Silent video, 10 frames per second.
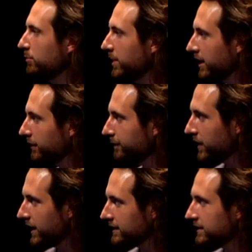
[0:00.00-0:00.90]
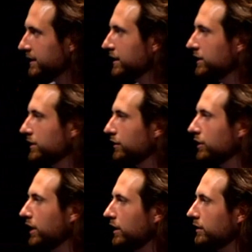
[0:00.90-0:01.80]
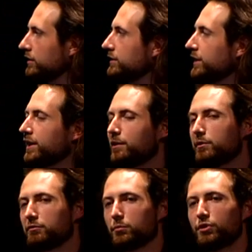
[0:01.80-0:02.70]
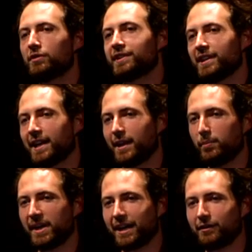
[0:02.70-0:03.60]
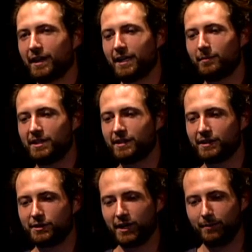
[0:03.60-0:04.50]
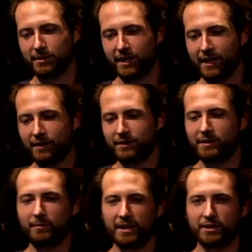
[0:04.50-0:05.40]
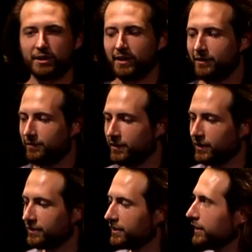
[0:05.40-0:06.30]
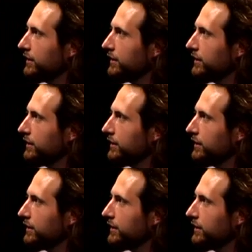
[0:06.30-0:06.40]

better fonts, clearer colors, and we've removed a lot of the background images and drop shadows to make sure that it feels